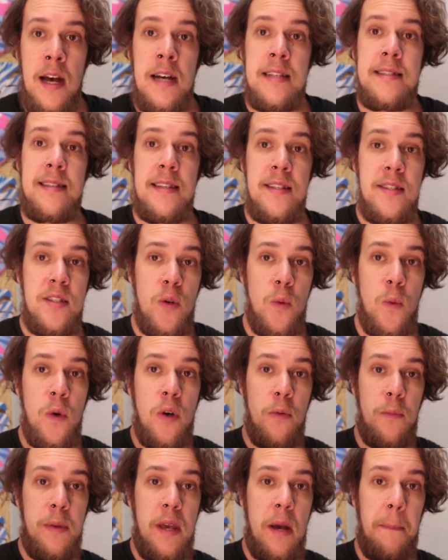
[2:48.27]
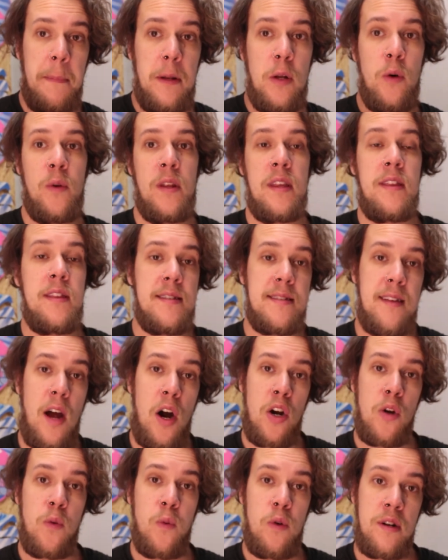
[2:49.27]
Since you will be uploading these
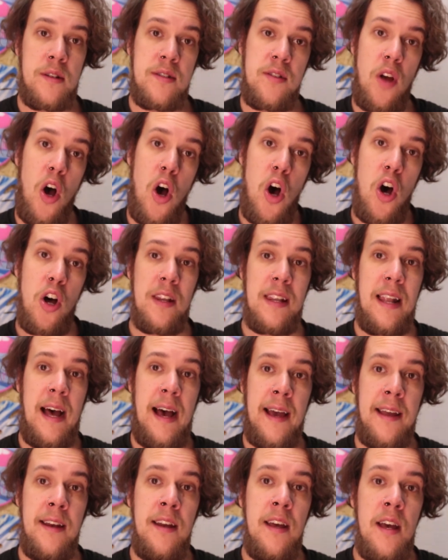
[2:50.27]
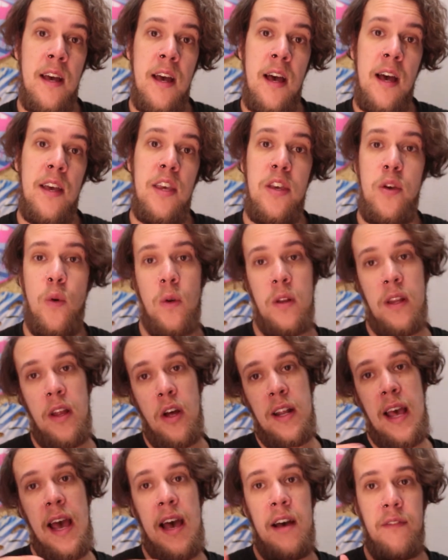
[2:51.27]
artworks online, you will
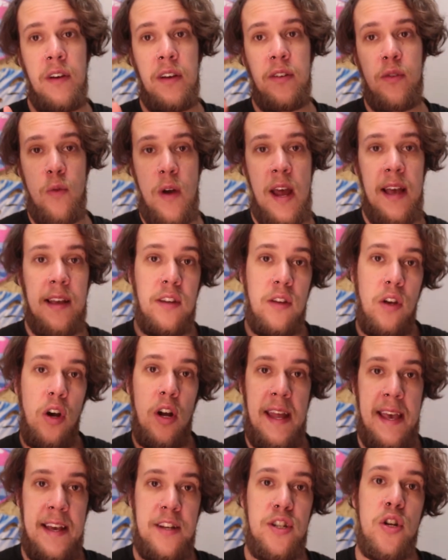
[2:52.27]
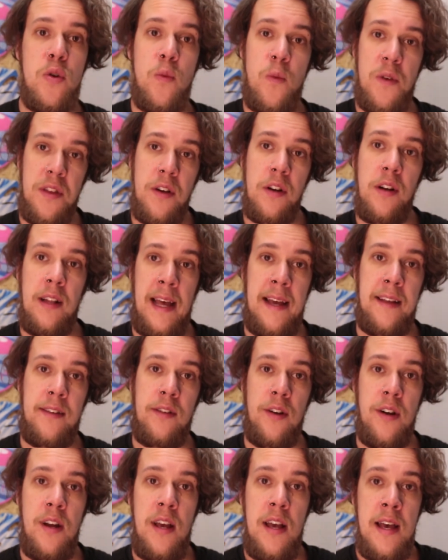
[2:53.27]
not have a direct connection with the
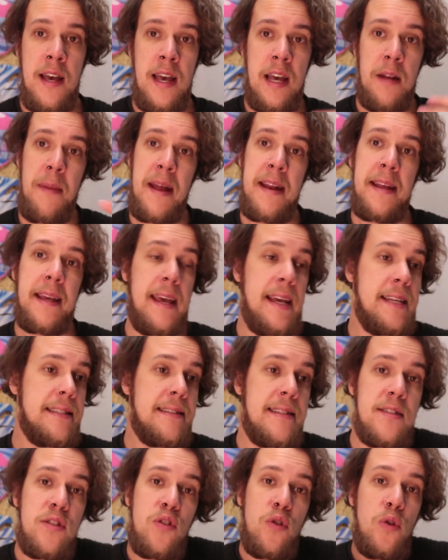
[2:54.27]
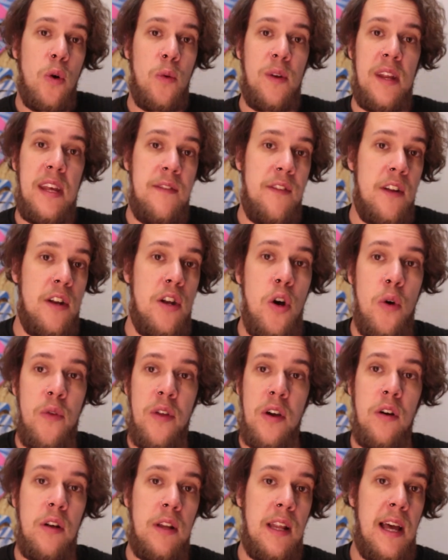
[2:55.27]
collector. In many cases, you don't even know
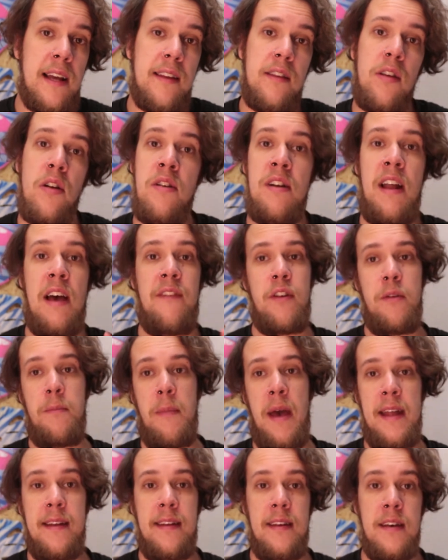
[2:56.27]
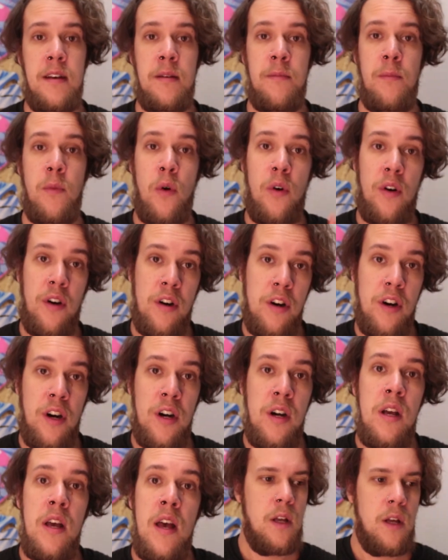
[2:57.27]
the collector, never met him or
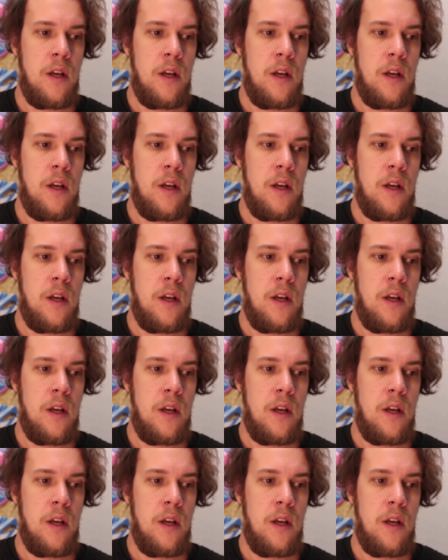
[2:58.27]
her.